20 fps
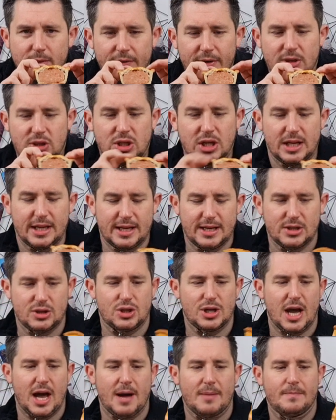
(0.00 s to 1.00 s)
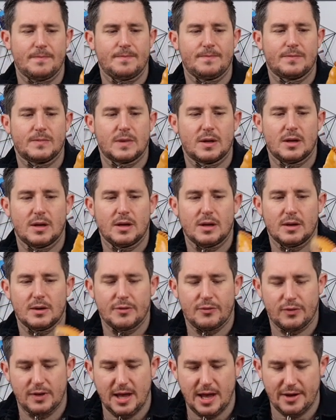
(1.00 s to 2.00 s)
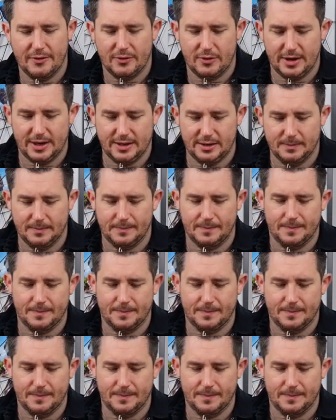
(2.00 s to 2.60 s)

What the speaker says: with a chili and jam flavouring.